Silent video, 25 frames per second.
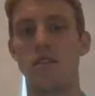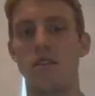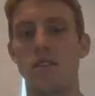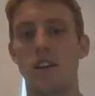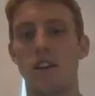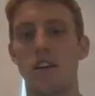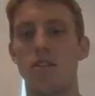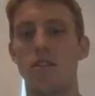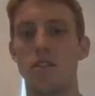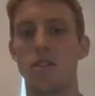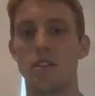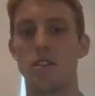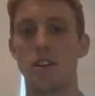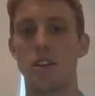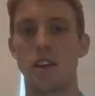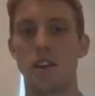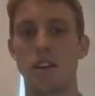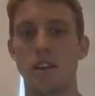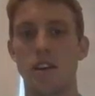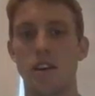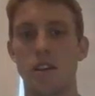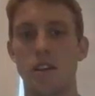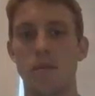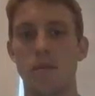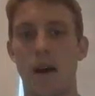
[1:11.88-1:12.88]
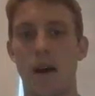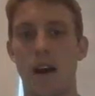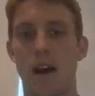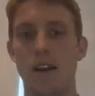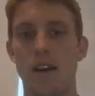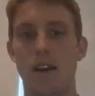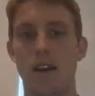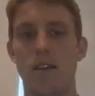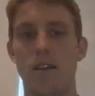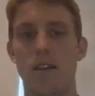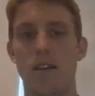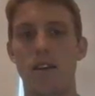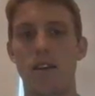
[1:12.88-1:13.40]
tyrosine in the
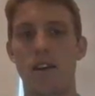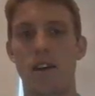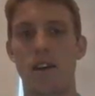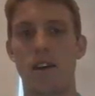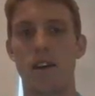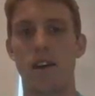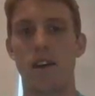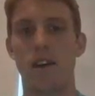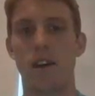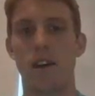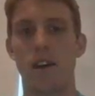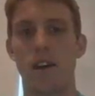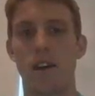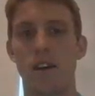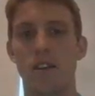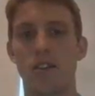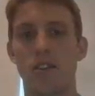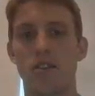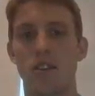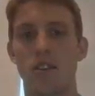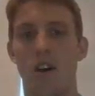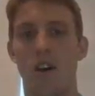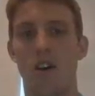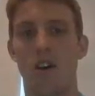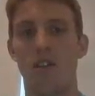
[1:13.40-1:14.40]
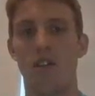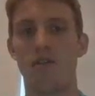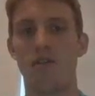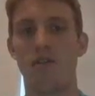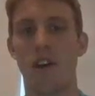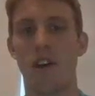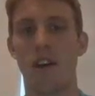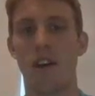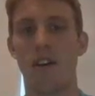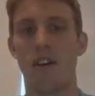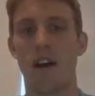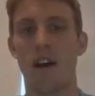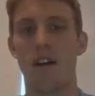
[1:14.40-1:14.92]
body. So
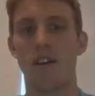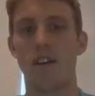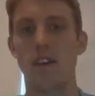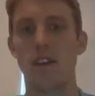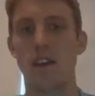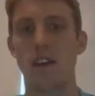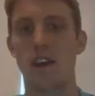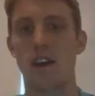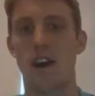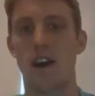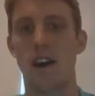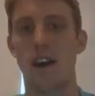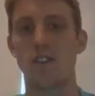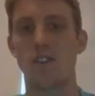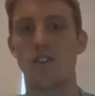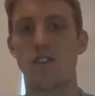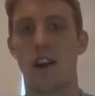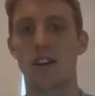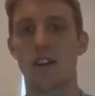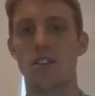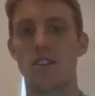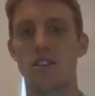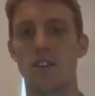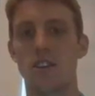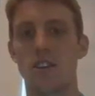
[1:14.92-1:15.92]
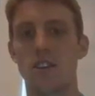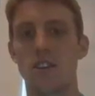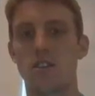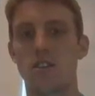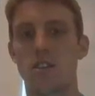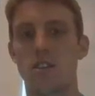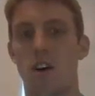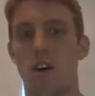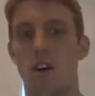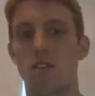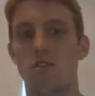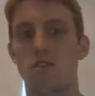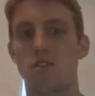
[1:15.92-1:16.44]
phenylalanine hydroxylase
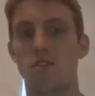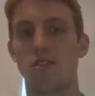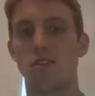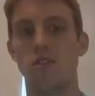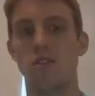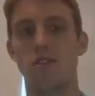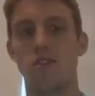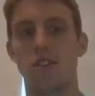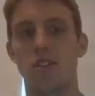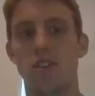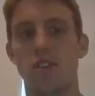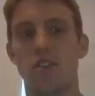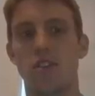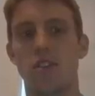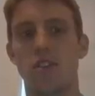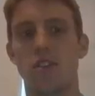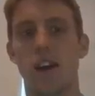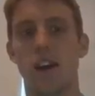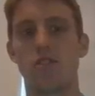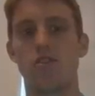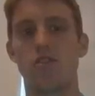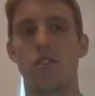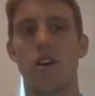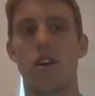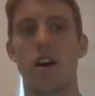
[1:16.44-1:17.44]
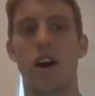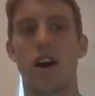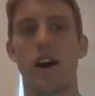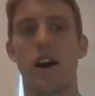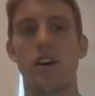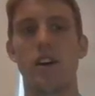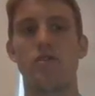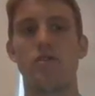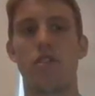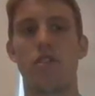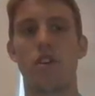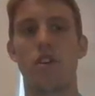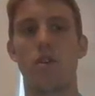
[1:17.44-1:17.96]
also uses
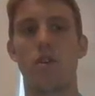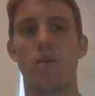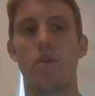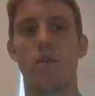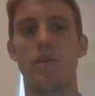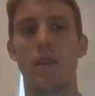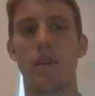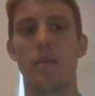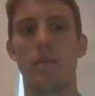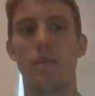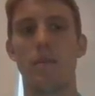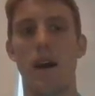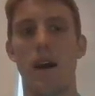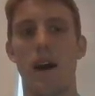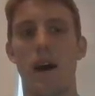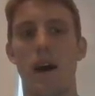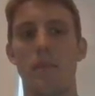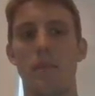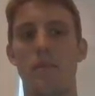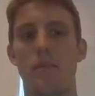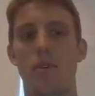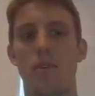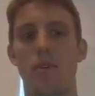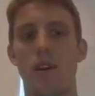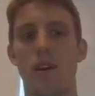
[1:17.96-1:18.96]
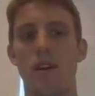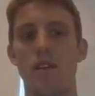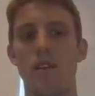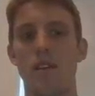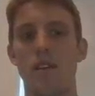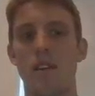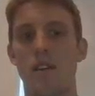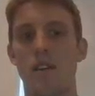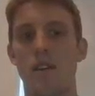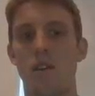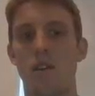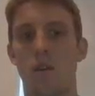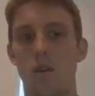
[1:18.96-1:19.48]
tetrahydrobiopterin,
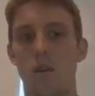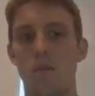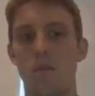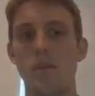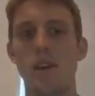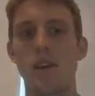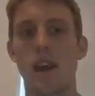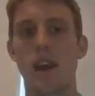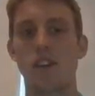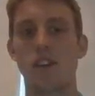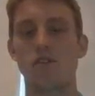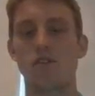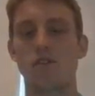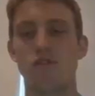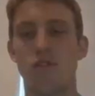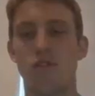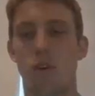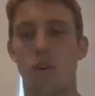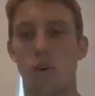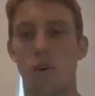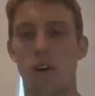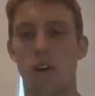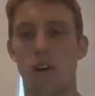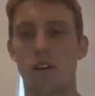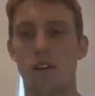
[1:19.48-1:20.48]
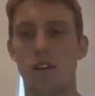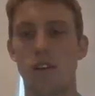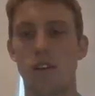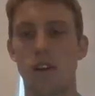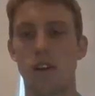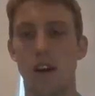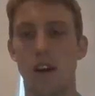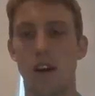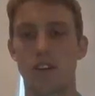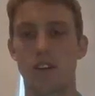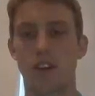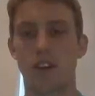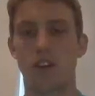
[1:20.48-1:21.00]
or BH4,
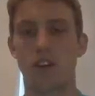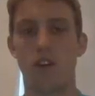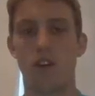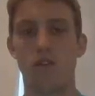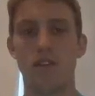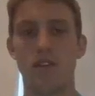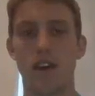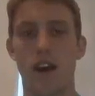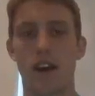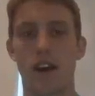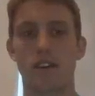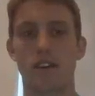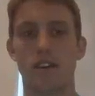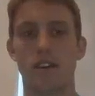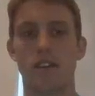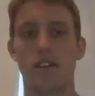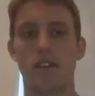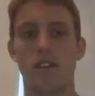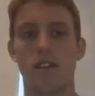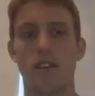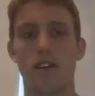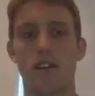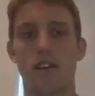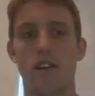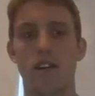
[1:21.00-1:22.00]
as a cofactor